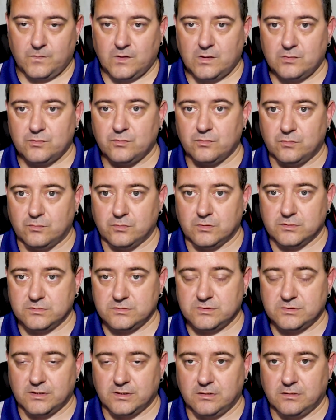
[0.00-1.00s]
so
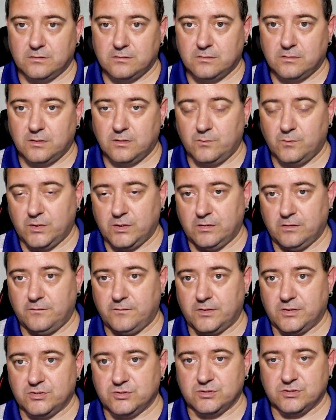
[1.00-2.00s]
it's there, and when you're
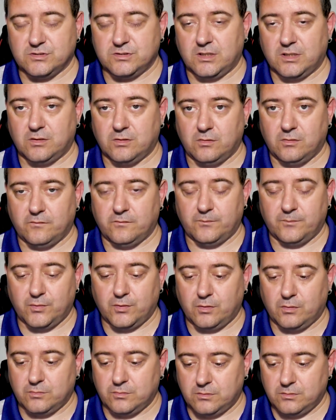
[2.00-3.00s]
finished, just take it off and put it
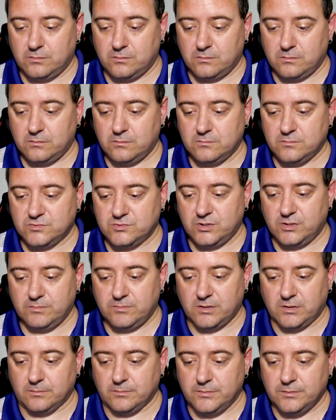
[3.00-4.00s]
on the drip
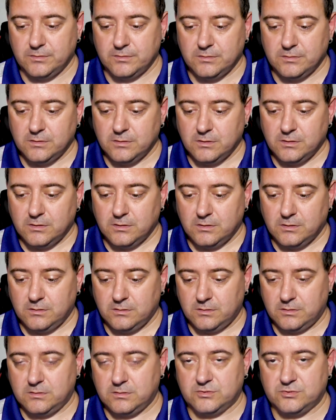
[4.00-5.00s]
tip
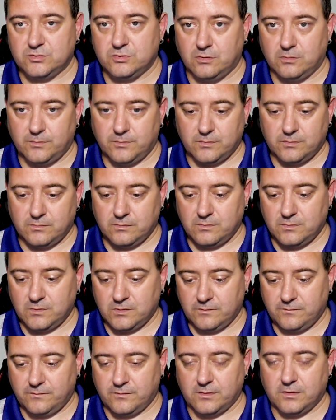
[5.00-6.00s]
to stop the
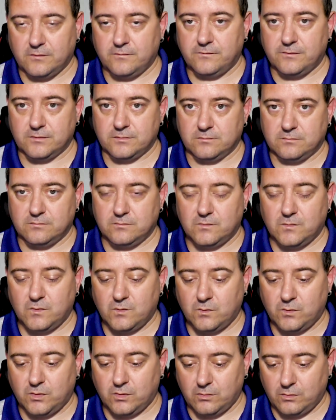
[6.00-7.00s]
fluff and
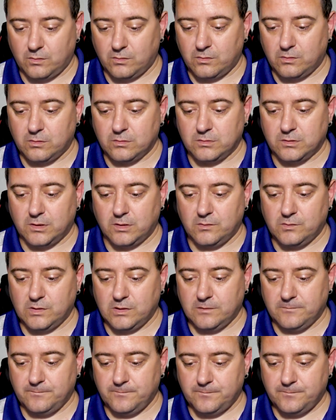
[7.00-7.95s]
whatnot going down it.